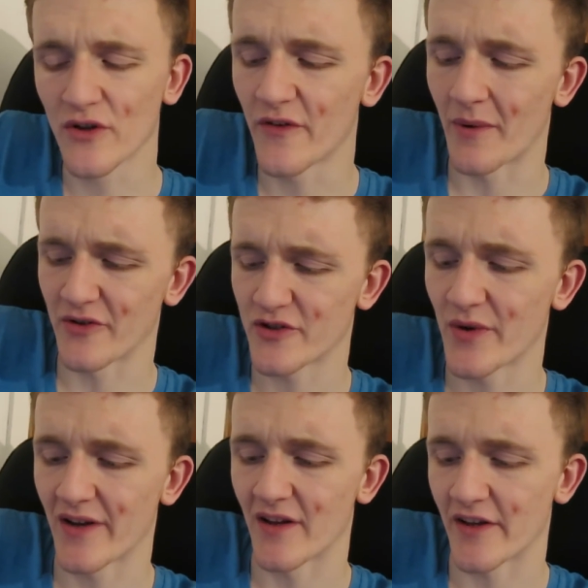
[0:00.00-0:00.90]
what I love about
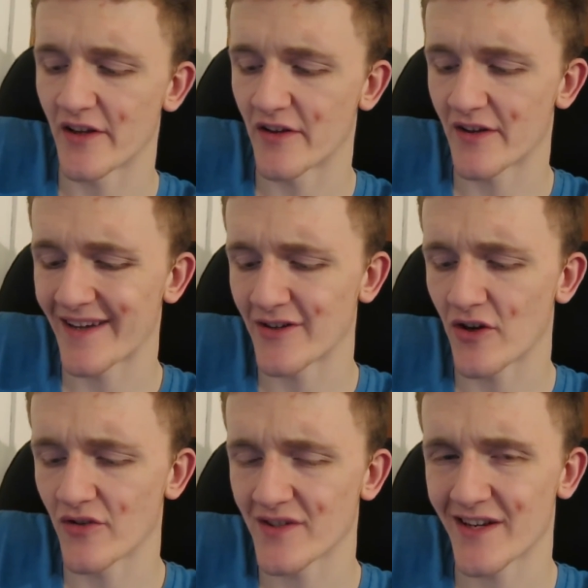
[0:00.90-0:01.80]
Twitter, like you can get in
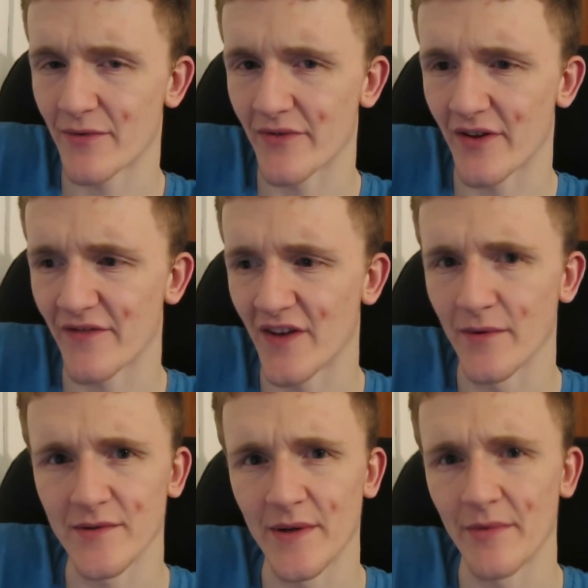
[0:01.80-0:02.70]
contact with like
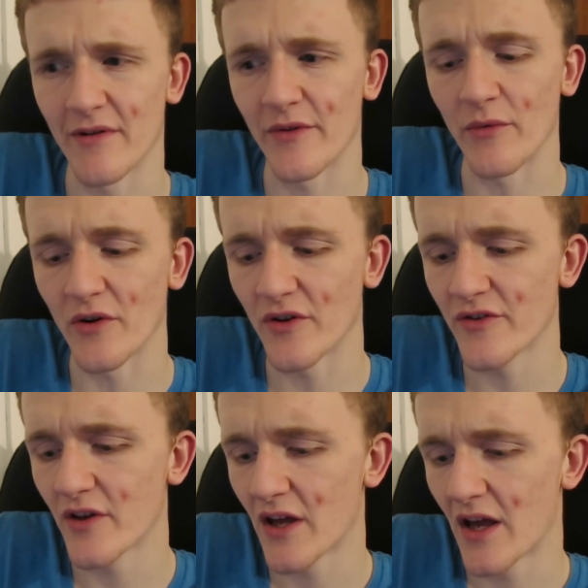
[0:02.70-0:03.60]
famous people around the
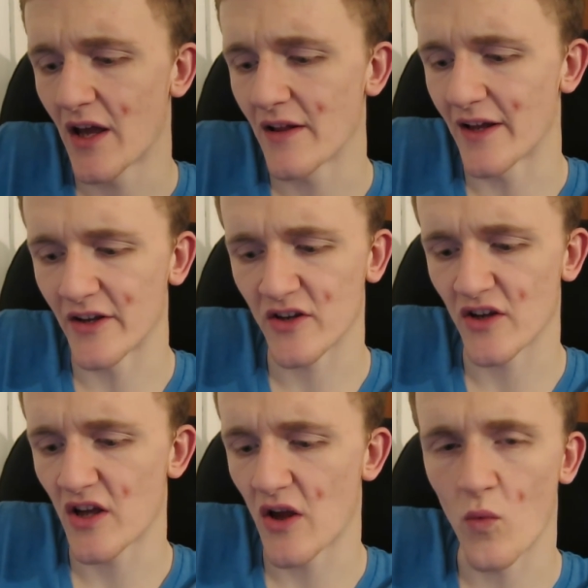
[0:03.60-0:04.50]
world, like
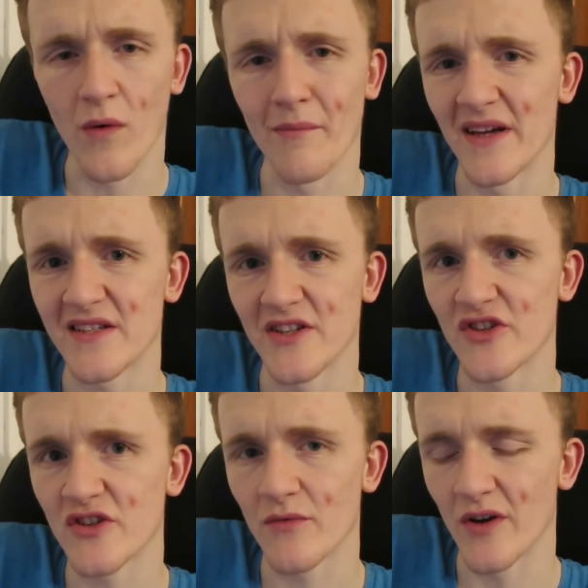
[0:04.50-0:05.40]
one
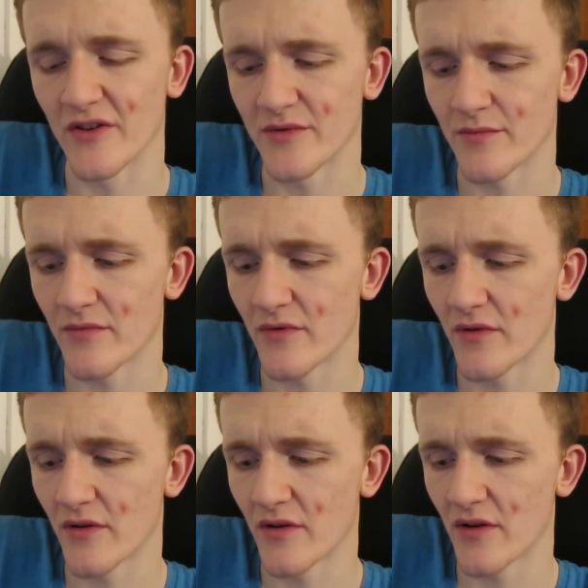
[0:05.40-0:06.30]
message, whereas,
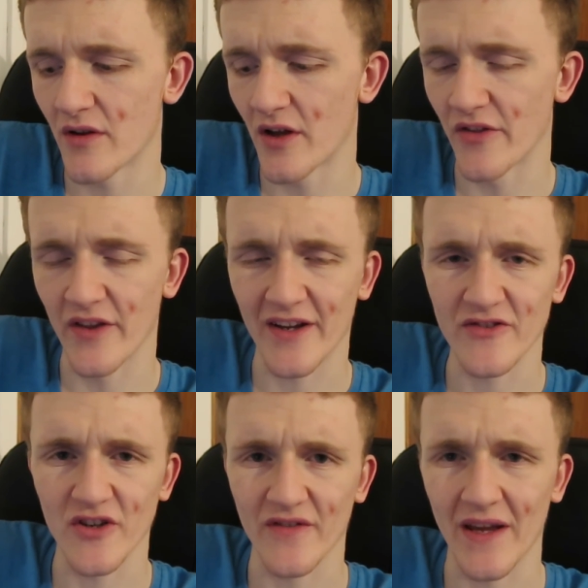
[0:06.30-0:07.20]
and they
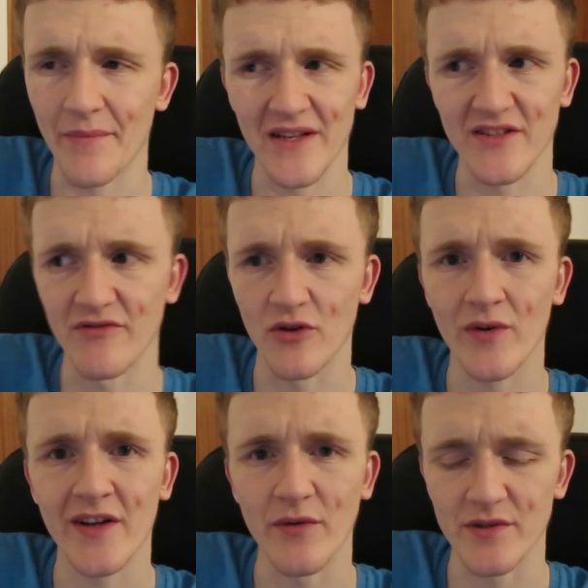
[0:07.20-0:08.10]
can sort of get back to you real
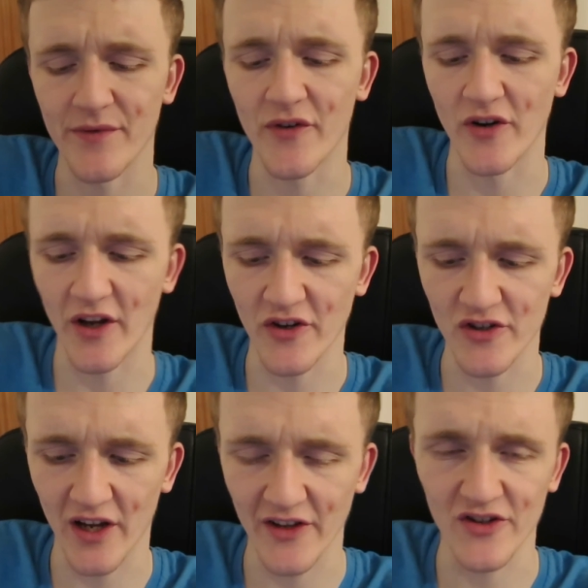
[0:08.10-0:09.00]
quickly, whereas before you'd
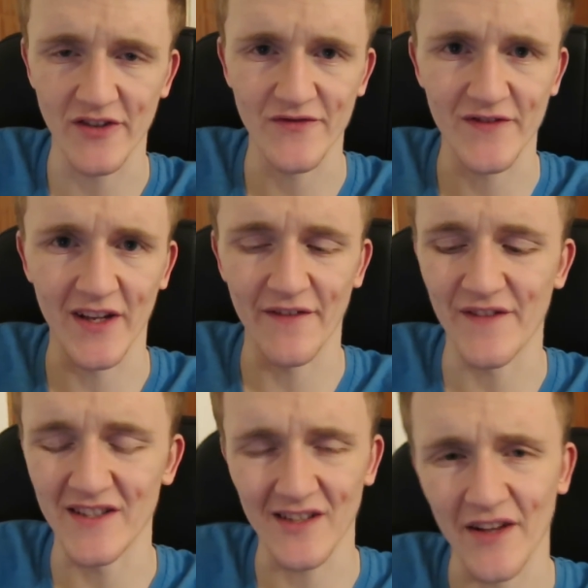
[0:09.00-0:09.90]
actually have to like
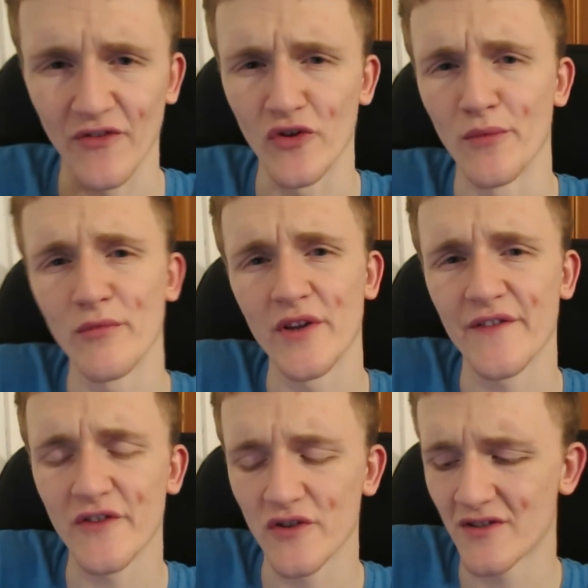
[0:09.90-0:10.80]
physically have the number in
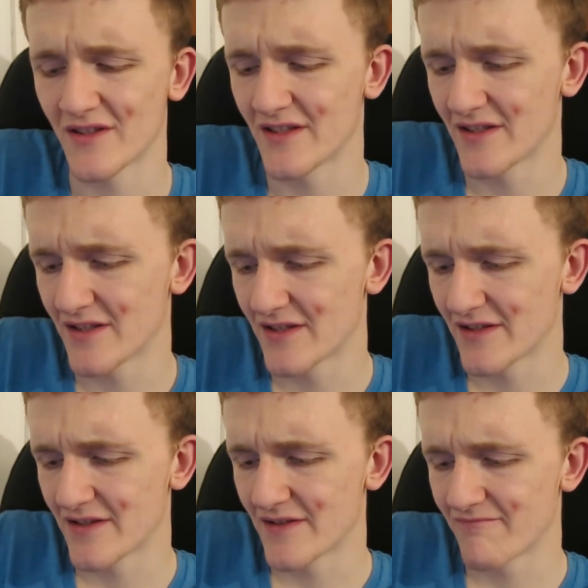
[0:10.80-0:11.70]
your phone.
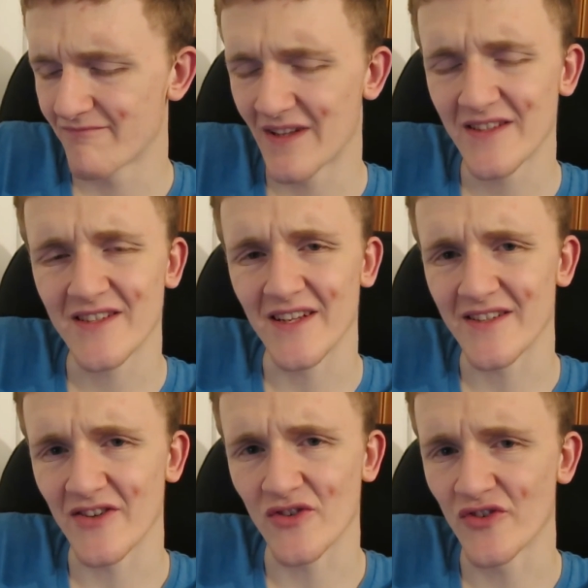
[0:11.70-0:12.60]

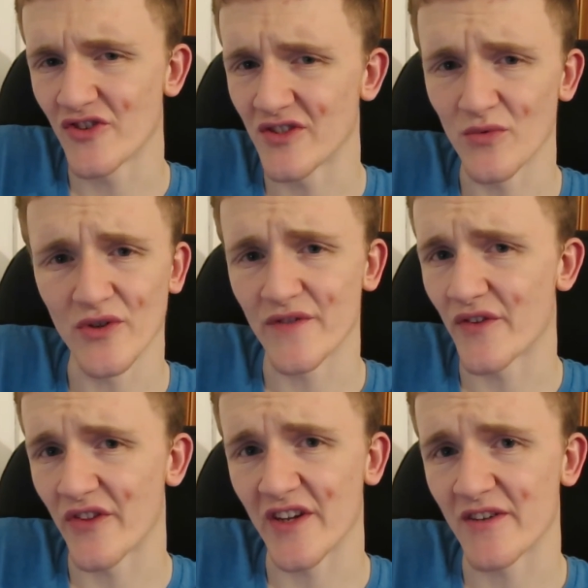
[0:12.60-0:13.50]
Internet technology is a
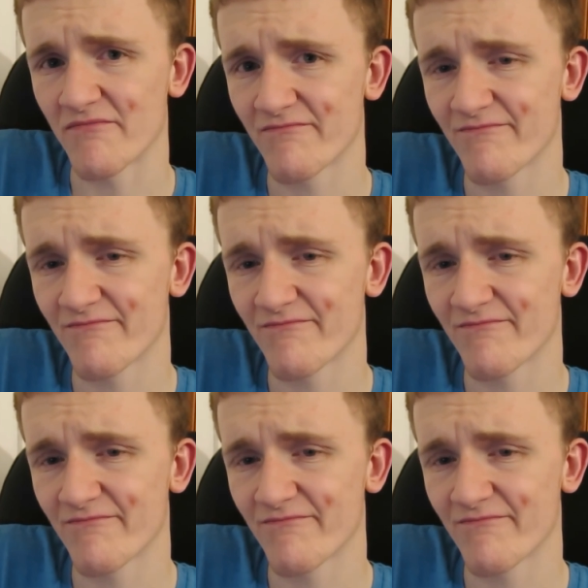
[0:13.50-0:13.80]
wonderful thing.